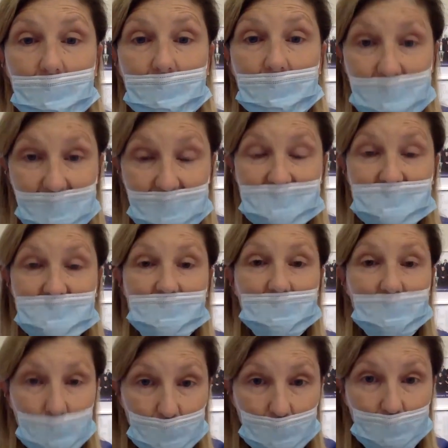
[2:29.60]
Unless the
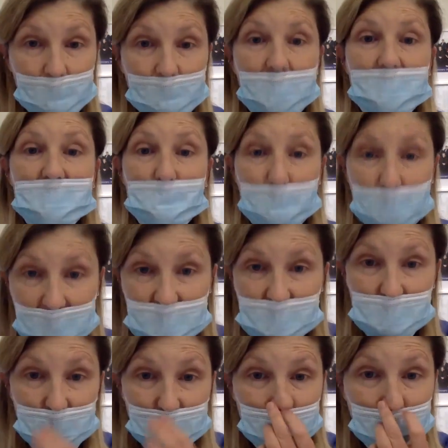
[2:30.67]
Lord has
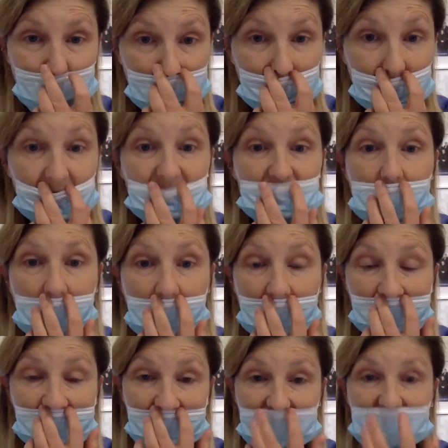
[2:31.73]
blessed you with an
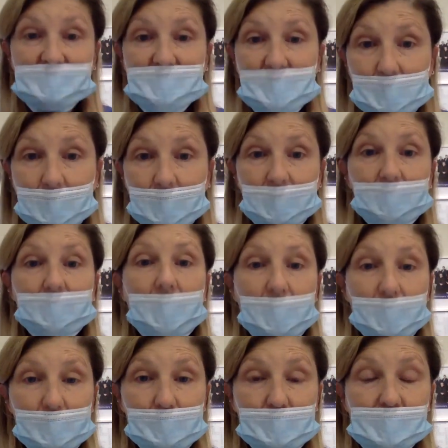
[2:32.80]
entirely sterile
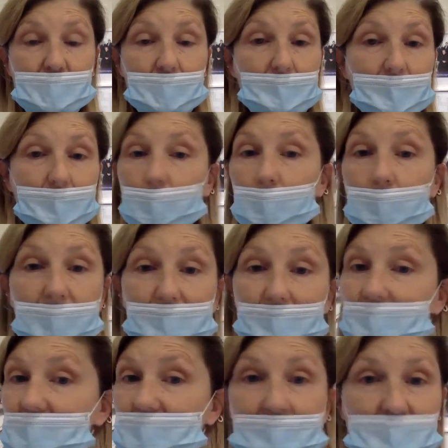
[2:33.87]
nose, or one
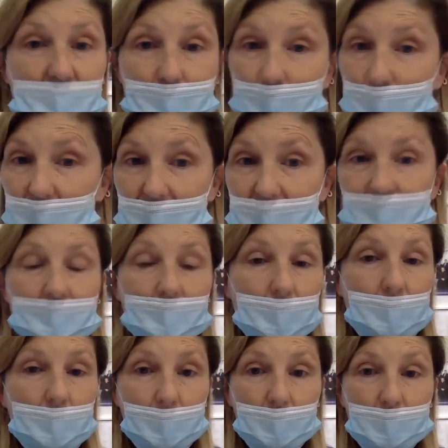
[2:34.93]
that doesn't breathe at
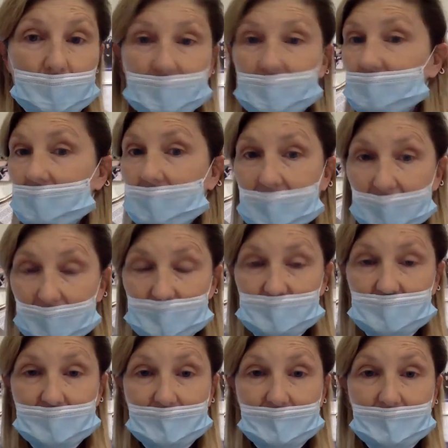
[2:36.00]
all in and out,
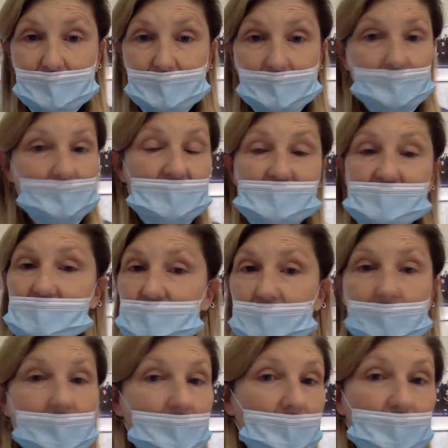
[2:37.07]
this
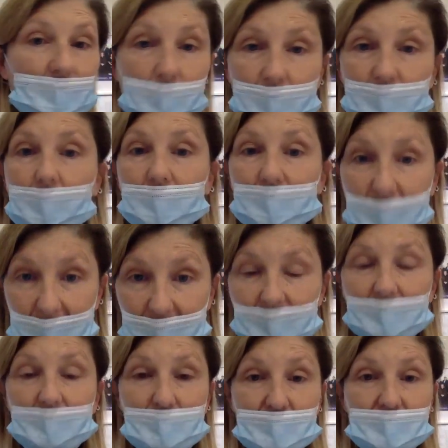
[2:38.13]
is not of
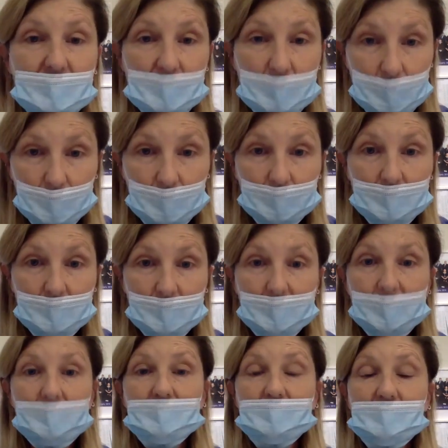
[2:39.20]
any use at all,
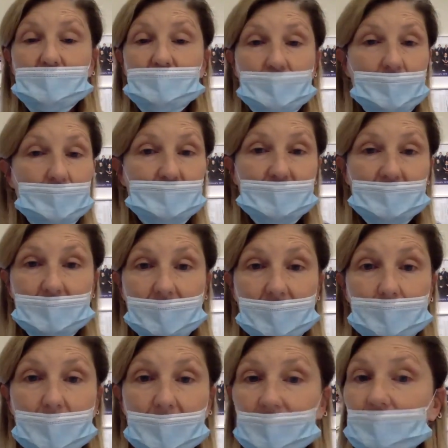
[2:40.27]
because the germs can
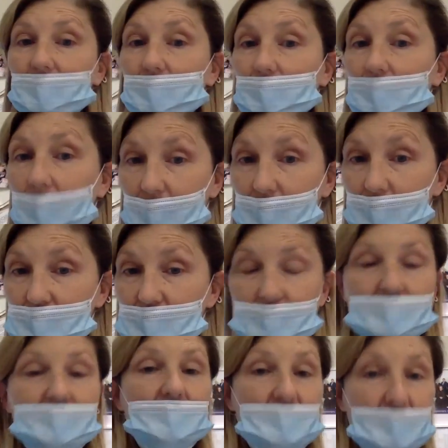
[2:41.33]
come out your nose
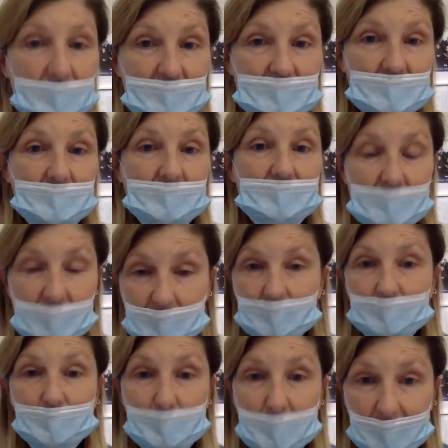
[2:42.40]
just as easily as out
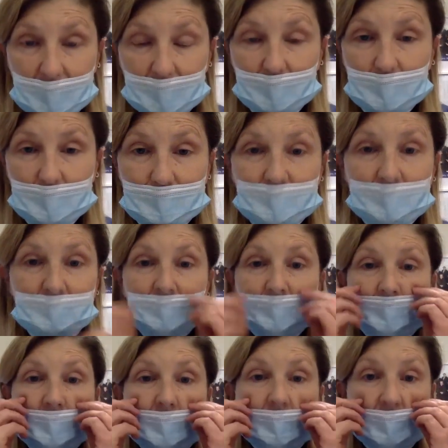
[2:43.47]
your mouth.
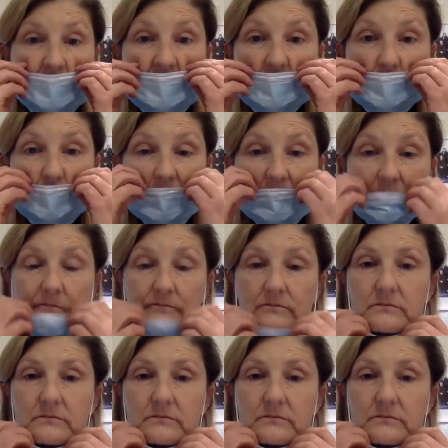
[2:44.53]
This one,